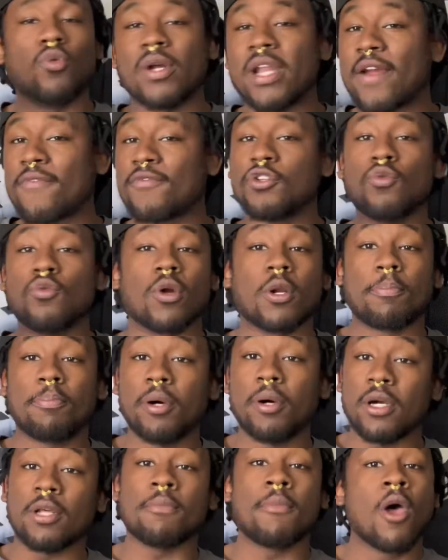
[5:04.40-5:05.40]
whatever you want to
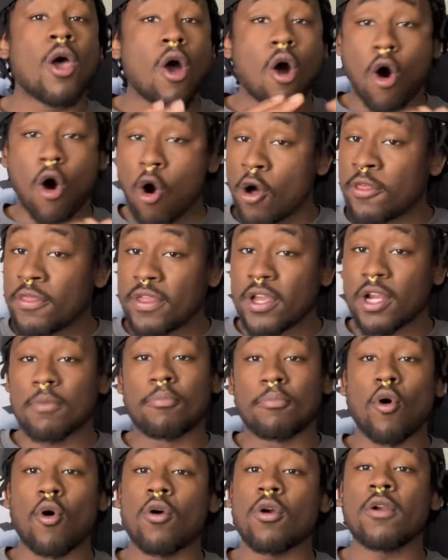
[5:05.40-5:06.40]
put them on their
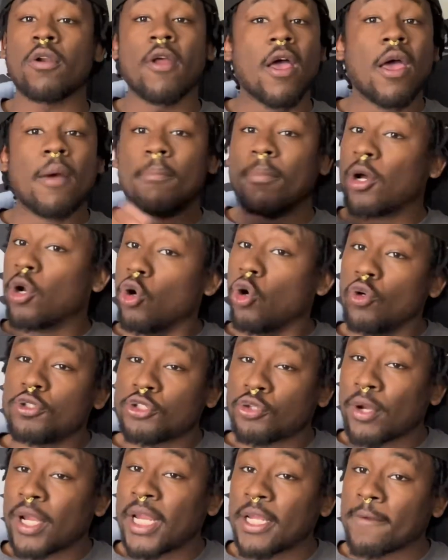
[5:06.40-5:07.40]
board. But who's
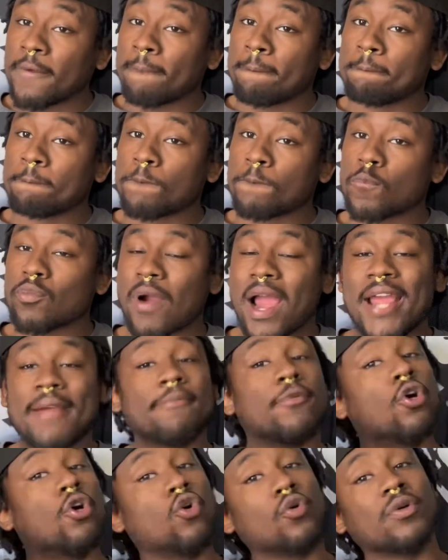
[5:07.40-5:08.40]
three,
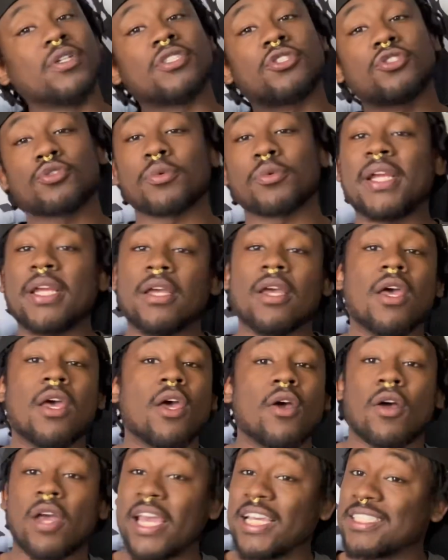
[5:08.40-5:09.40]
right? Who is three?
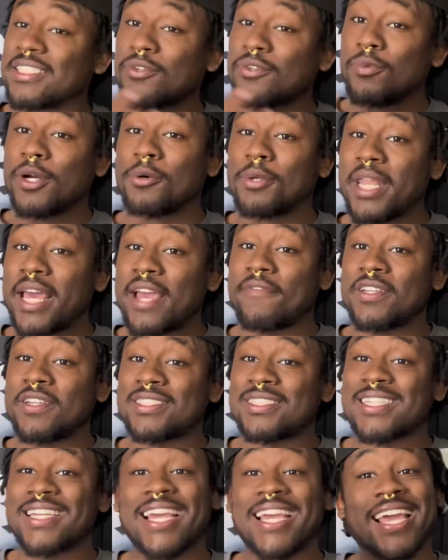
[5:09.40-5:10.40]
Is it Will
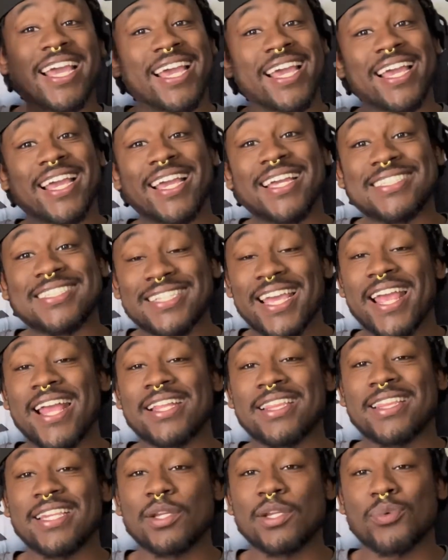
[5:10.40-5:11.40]
Levis? Is it
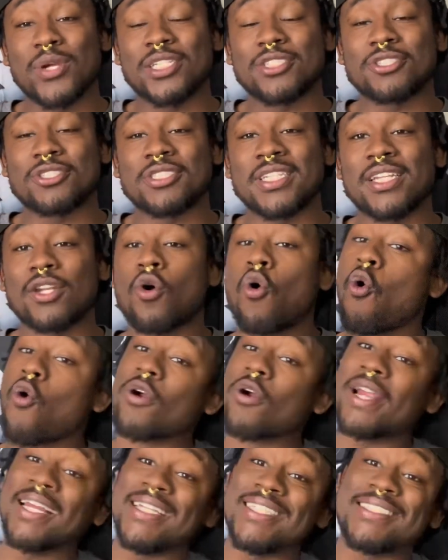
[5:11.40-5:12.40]
Anthony Richardson?
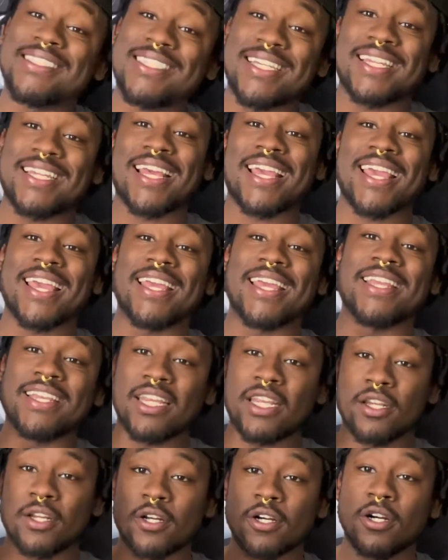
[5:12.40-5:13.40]
Or is it
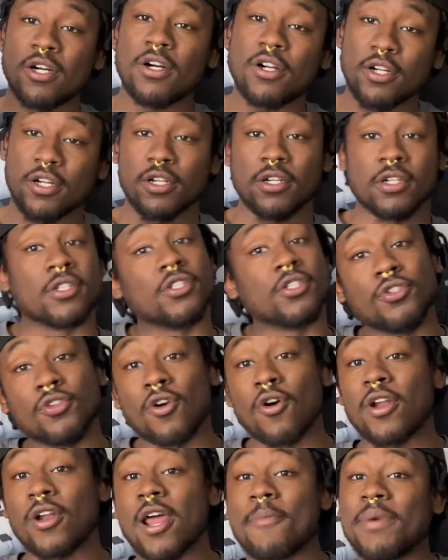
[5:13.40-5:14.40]
Hendon Hooker? You
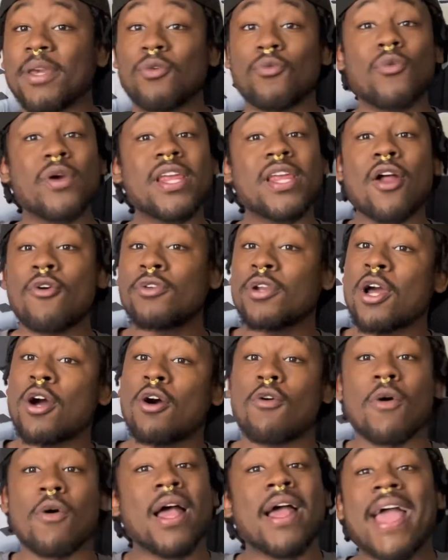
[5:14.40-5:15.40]
know what I mean? We don't
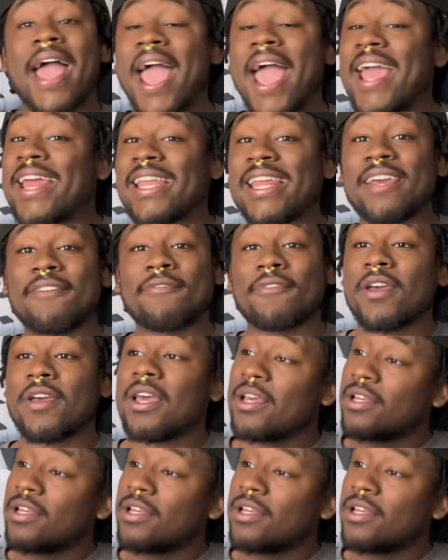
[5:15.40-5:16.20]
know. And if,